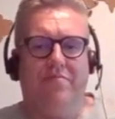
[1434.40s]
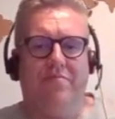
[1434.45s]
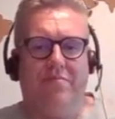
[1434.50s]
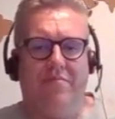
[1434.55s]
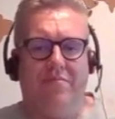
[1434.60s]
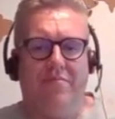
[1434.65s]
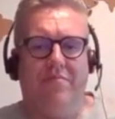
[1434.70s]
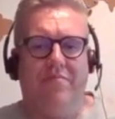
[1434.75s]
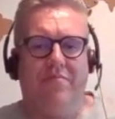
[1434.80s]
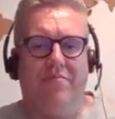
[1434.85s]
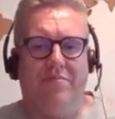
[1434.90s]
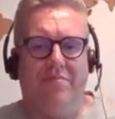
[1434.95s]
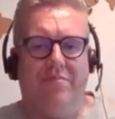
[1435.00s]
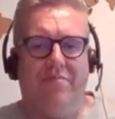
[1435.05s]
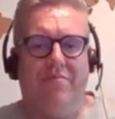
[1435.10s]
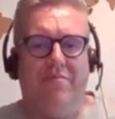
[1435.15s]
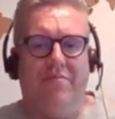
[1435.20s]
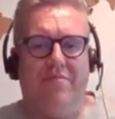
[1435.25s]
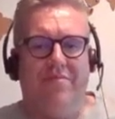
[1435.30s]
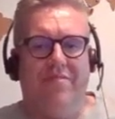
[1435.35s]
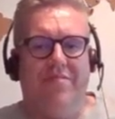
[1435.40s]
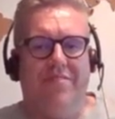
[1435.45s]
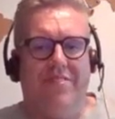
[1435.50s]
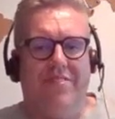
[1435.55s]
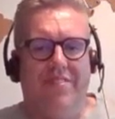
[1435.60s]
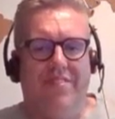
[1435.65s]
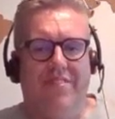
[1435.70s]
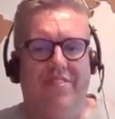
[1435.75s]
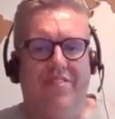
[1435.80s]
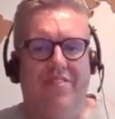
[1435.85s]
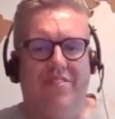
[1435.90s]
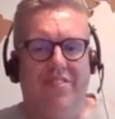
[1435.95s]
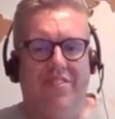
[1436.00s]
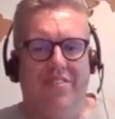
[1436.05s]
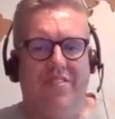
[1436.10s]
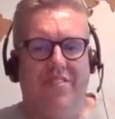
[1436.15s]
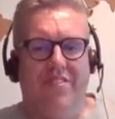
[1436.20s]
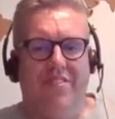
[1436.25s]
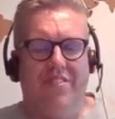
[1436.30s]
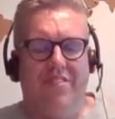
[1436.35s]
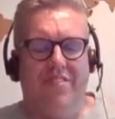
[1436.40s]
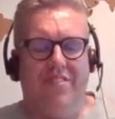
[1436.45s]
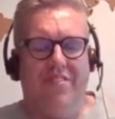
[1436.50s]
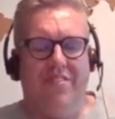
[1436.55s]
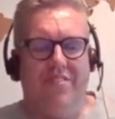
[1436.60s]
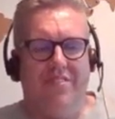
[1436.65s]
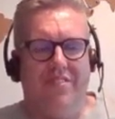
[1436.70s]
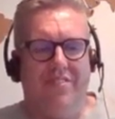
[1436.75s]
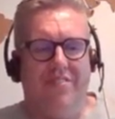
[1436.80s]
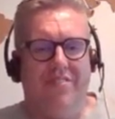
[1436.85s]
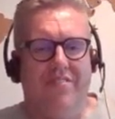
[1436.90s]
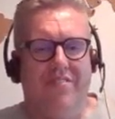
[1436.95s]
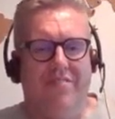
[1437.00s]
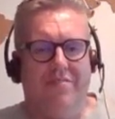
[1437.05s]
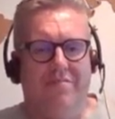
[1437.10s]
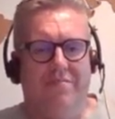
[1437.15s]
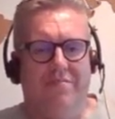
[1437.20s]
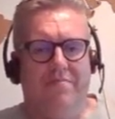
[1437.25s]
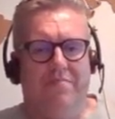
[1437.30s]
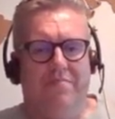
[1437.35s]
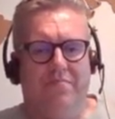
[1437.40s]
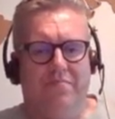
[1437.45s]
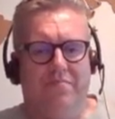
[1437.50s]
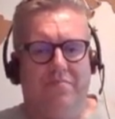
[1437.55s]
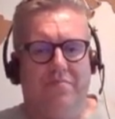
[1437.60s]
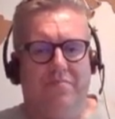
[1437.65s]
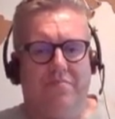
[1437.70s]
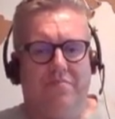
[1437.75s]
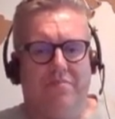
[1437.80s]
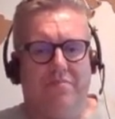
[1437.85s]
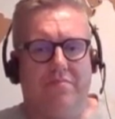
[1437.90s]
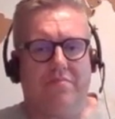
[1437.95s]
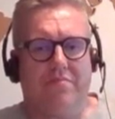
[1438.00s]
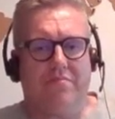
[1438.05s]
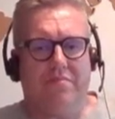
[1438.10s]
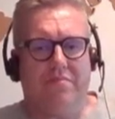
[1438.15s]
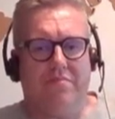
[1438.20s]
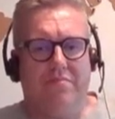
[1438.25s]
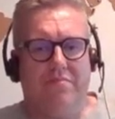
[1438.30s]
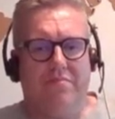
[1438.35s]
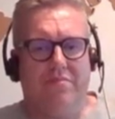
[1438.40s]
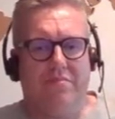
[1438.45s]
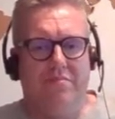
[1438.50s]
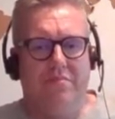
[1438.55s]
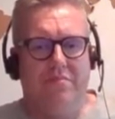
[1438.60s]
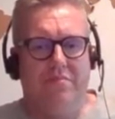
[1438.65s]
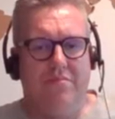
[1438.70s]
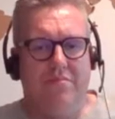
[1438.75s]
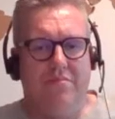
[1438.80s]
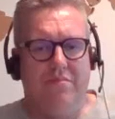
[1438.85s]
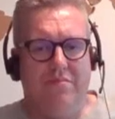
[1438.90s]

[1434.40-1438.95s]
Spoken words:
[no speech]